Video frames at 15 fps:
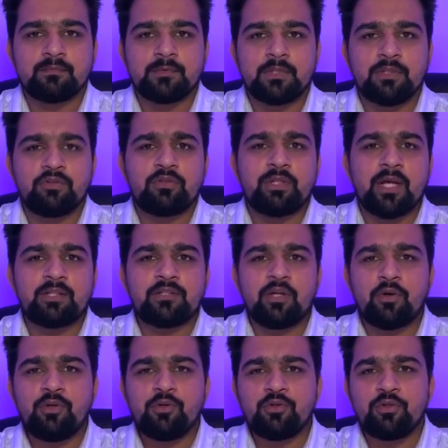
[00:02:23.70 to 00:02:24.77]
So that's how
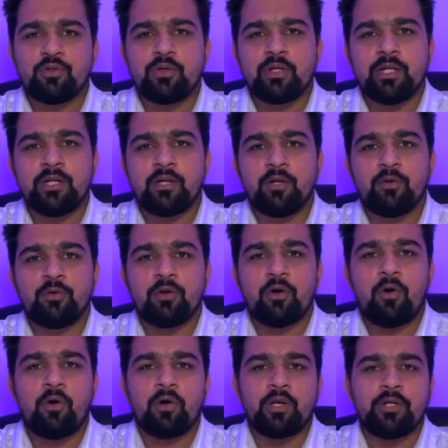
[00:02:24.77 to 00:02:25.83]
you should include
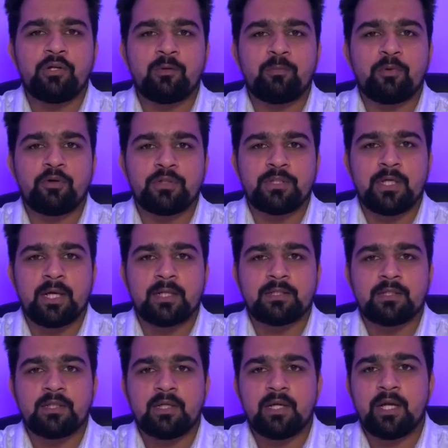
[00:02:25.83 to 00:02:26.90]
all your
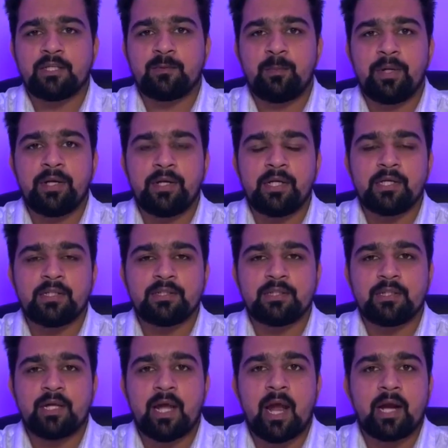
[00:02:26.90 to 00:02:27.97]
projects, experience,
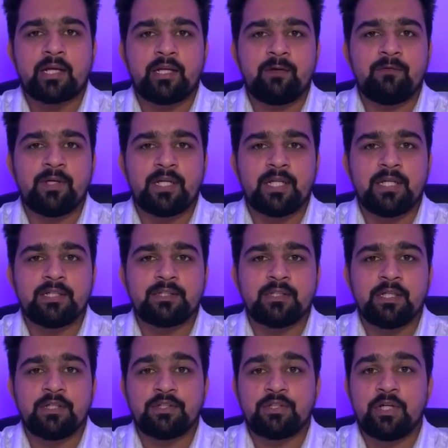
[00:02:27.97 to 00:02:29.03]
activities,
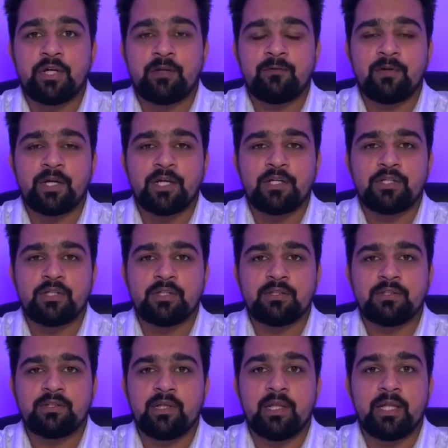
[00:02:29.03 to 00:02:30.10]

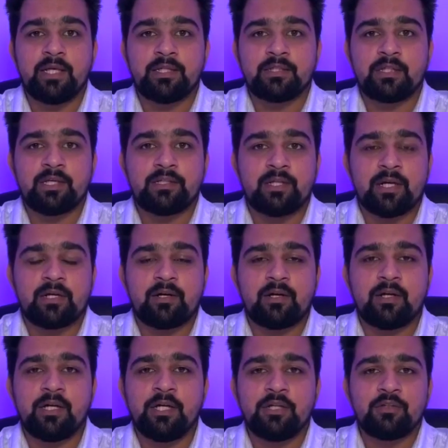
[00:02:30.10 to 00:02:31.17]
certifications, links, etc.
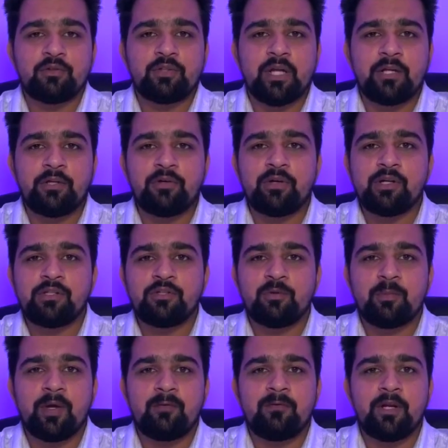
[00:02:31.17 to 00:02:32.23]
so that your
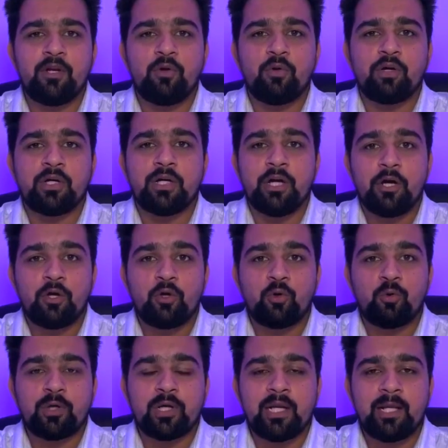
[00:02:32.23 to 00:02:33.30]
resume will look
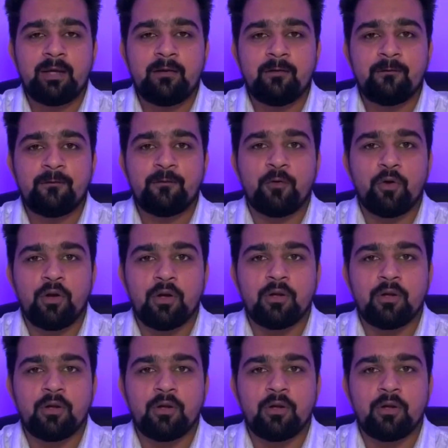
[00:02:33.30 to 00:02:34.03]
totally full.